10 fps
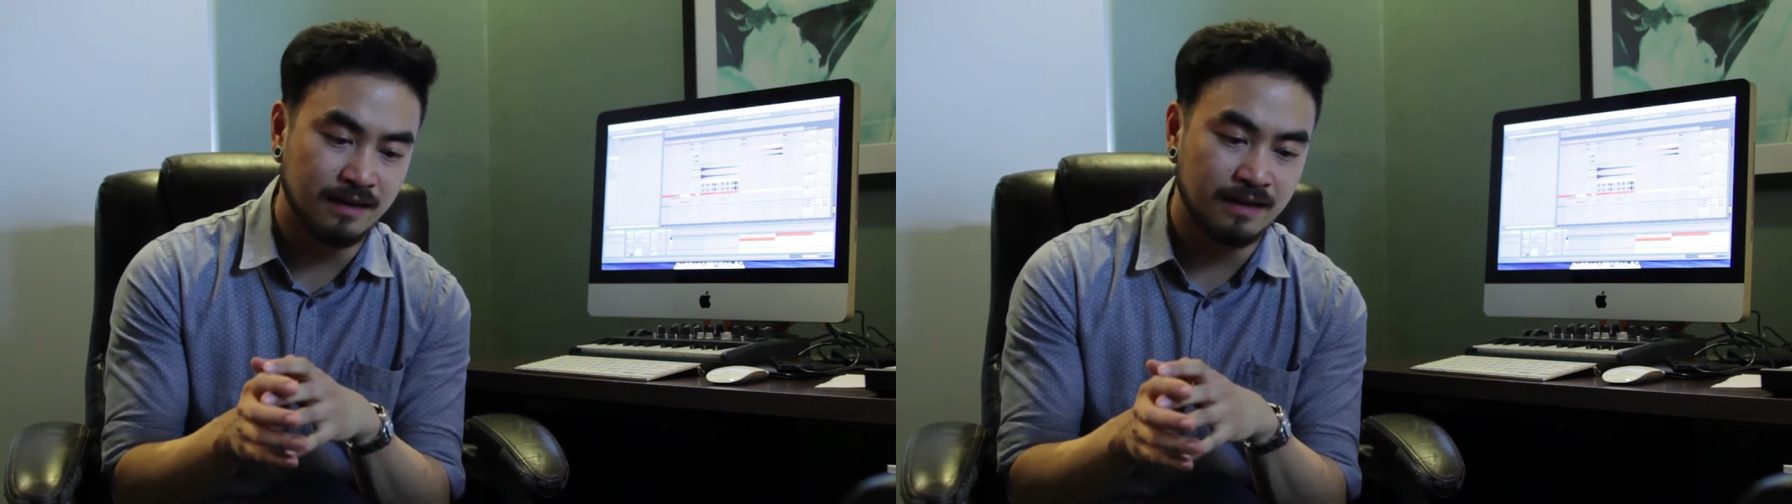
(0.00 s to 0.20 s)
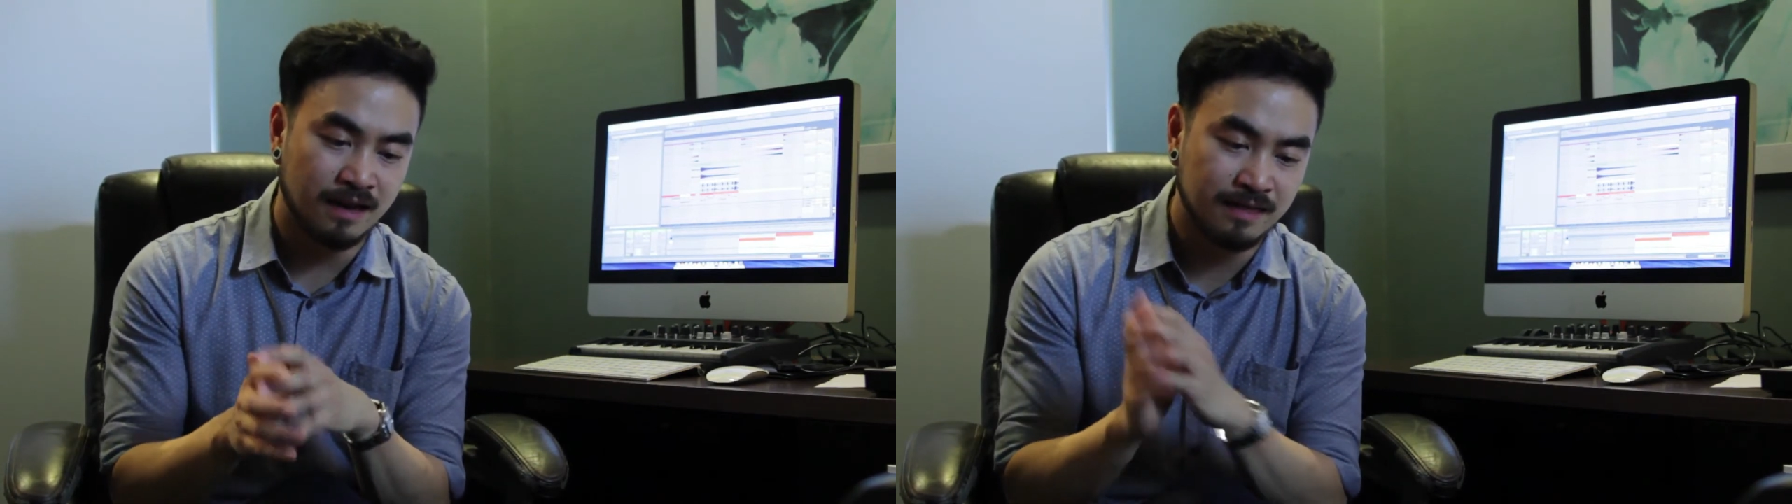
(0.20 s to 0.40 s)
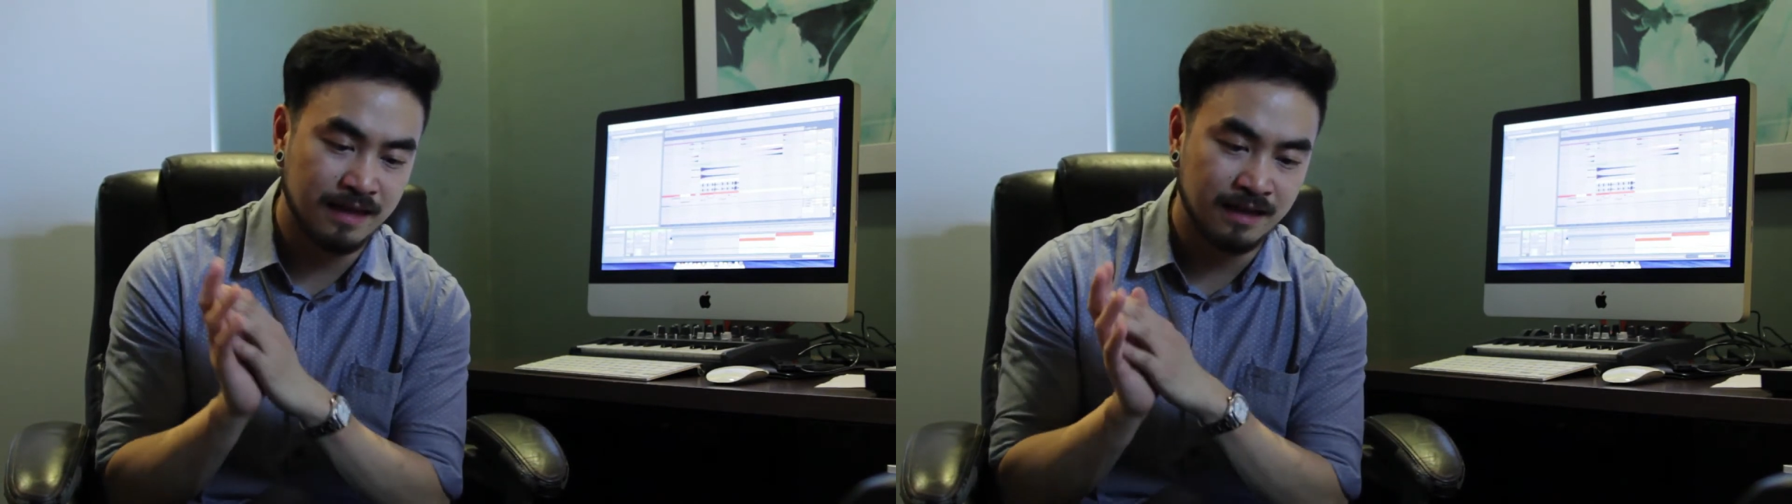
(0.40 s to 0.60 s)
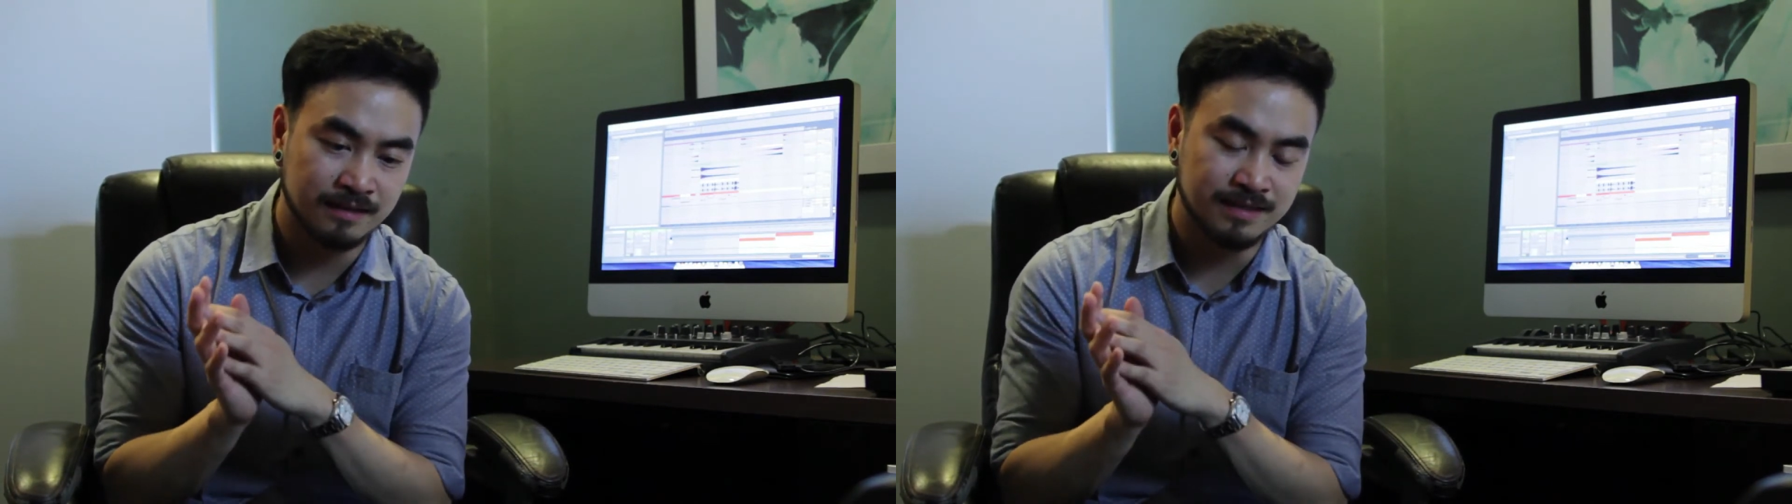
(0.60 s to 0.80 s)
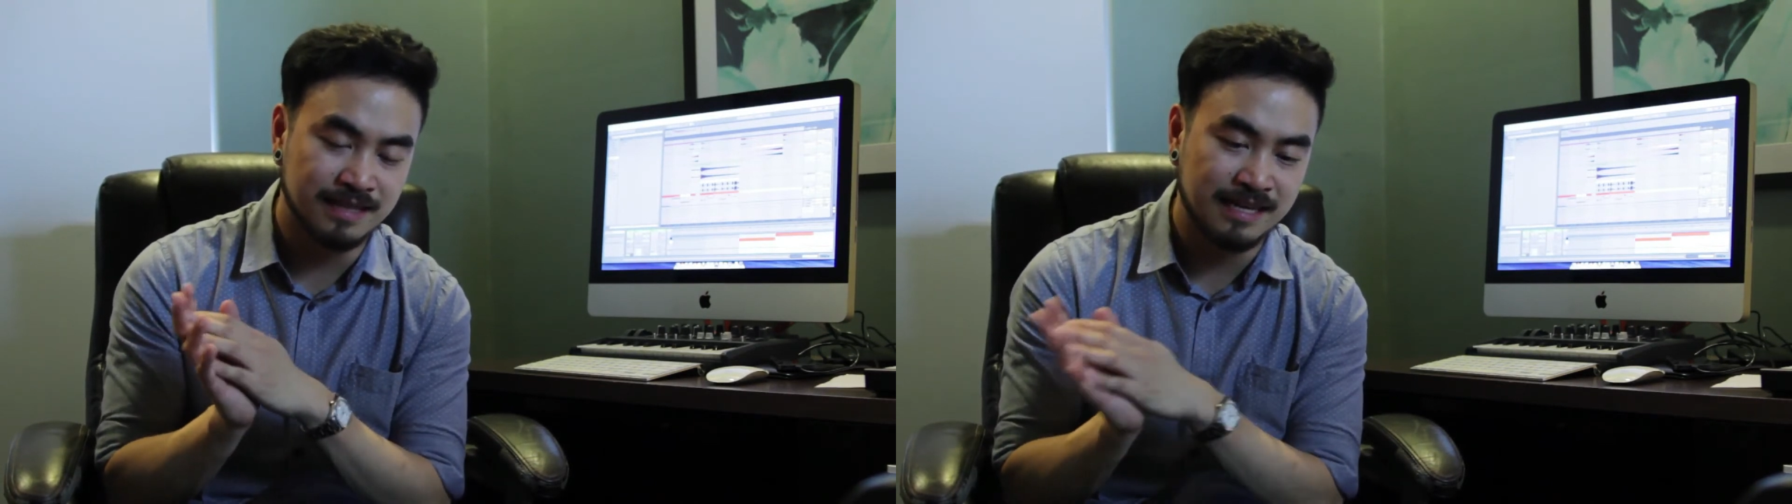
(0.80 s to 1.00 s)

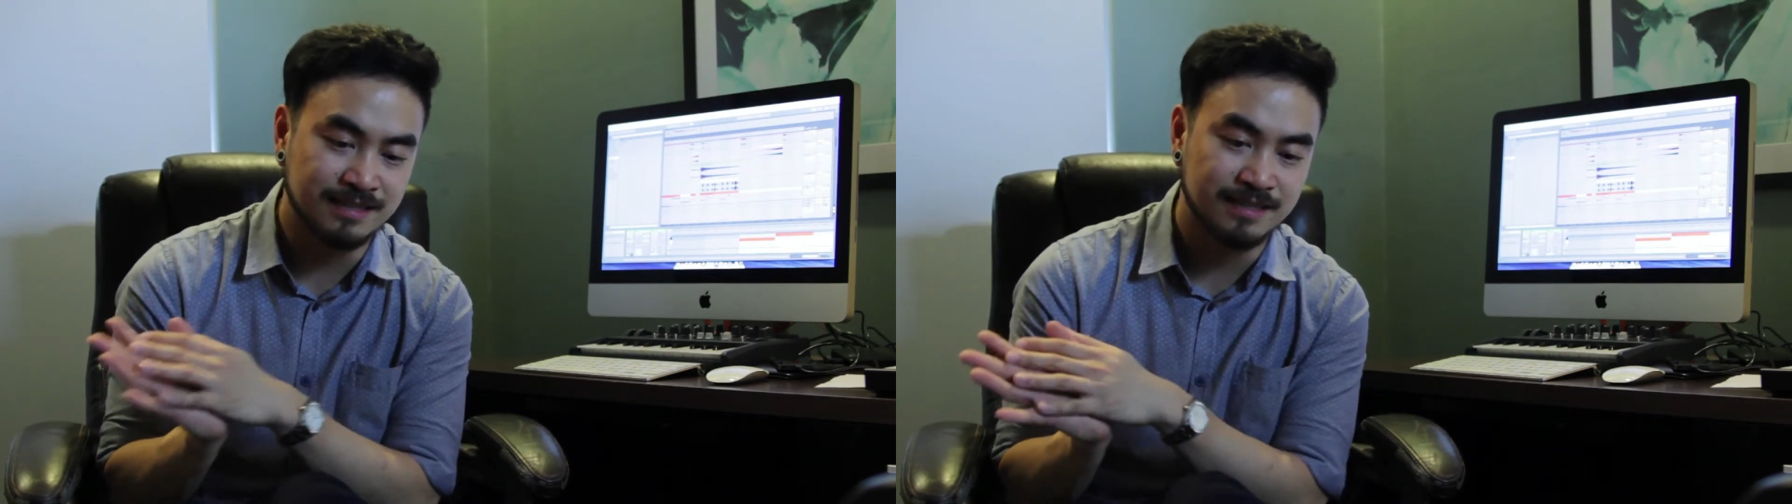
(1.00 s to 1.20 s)
nothing stays